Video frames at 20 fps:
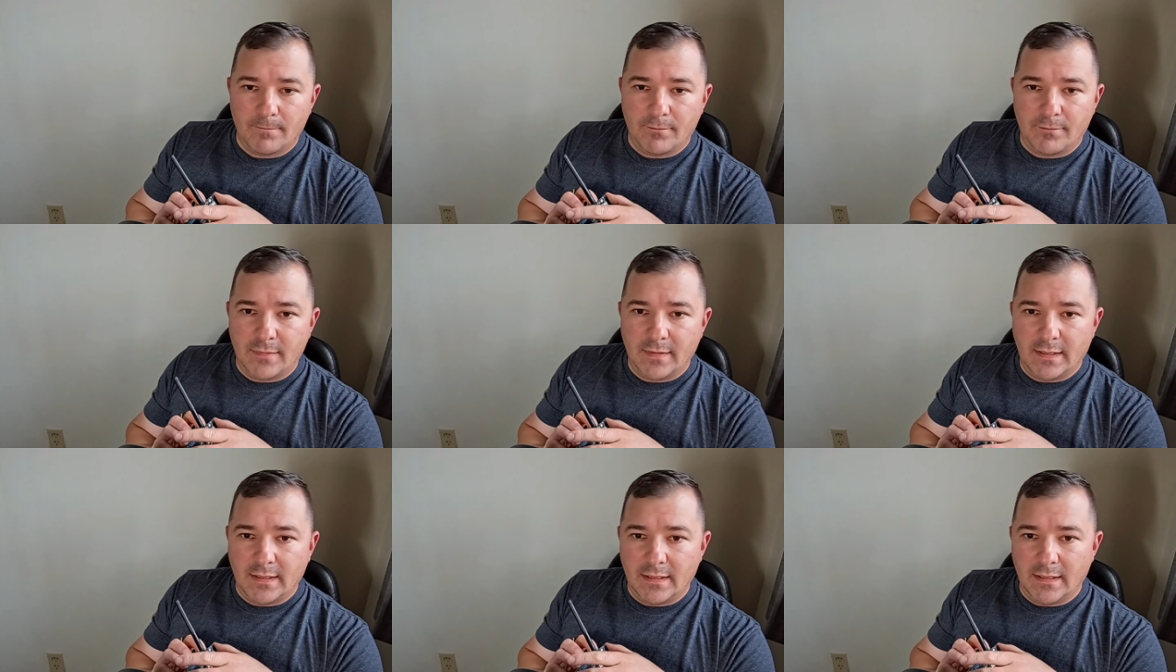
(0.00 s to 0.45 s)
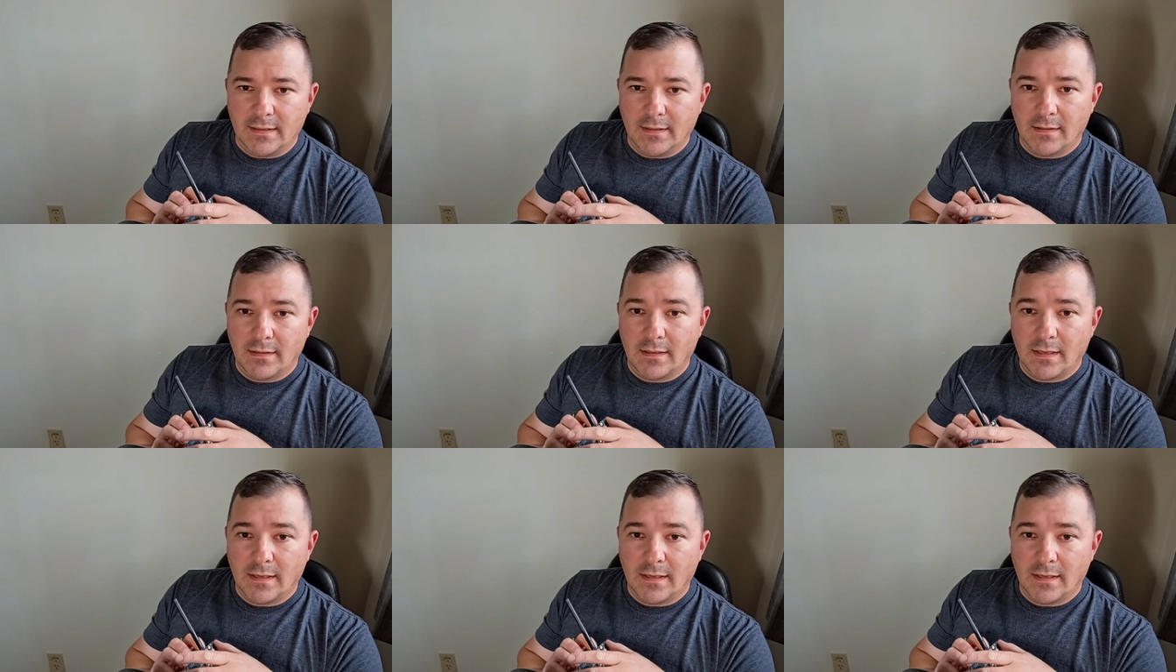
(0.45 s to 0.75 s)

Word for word: The